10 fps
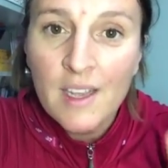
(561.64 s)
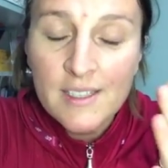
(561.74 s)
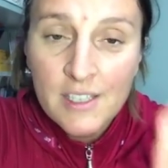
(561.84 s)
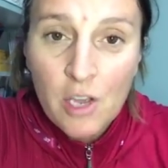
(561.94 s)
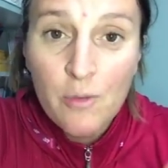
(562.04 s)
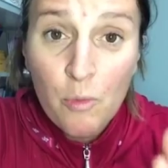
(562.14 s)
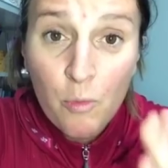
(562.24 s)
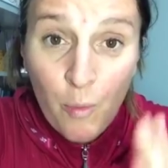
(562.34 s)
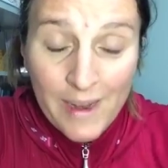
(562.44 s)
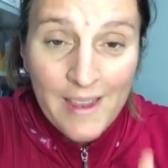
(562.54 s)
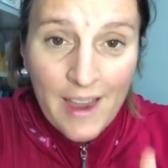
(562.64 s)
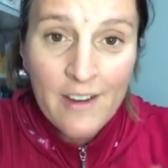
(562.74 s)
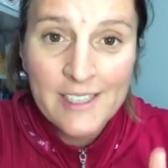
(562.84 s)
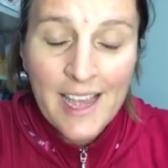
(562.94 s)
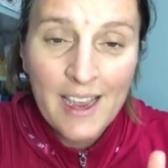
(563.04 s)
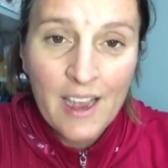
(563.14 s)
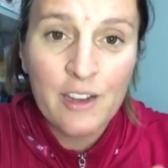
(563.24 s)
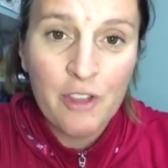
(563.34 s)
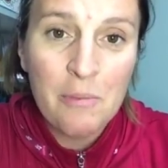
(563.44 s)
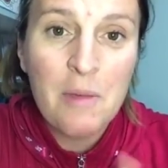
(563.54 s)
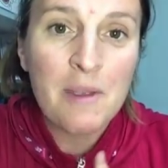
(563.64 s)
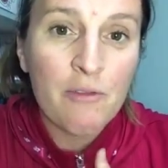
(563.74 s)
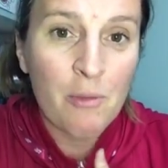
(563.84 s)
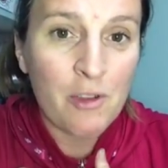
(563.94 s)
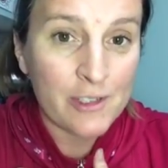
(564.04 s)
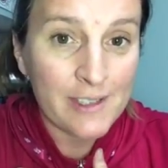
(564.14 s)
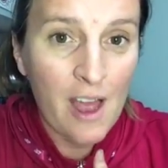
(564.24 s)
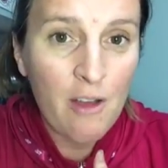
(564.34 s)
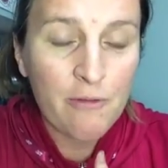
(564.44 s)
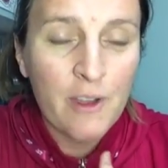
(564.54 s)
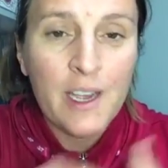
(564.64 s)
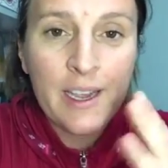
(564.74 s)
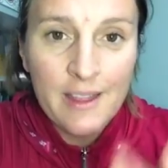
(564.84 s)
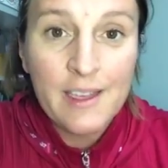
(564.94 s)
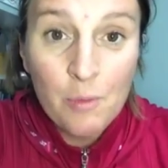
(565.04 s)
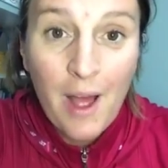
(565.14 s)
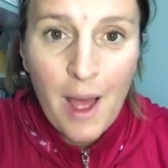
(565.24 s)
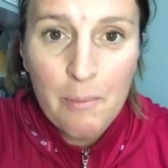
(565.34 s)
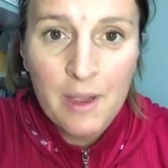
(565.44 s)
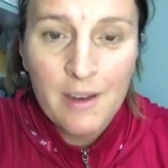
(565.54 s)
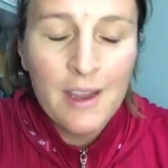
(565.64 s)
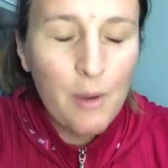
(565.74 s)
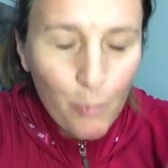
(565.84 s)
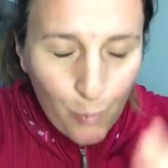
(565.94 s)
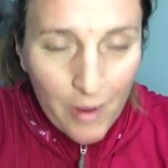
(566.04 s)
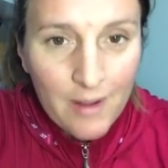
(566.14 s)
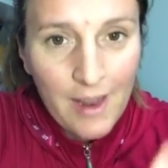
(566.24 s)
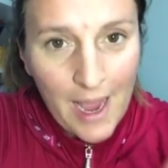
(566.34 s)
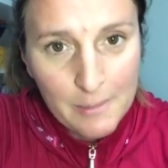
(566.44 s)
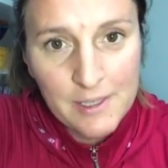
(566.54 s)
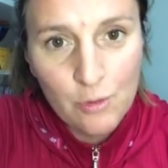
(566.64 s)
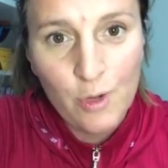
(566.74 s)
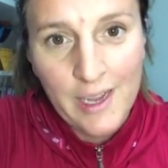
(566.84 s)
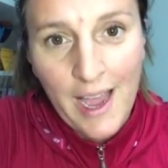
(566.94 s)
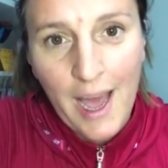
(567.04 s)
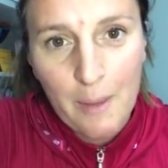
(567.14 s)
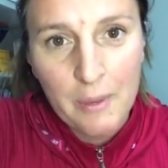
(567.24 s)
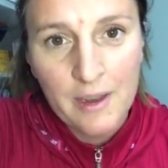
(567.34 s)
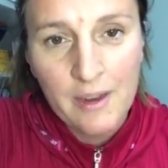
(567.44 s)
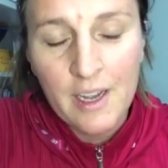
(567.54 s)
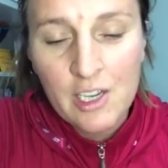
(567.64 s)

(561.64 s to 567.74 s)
So when there's that kind of commitment from yourself, things will happen. It will absolutely happen.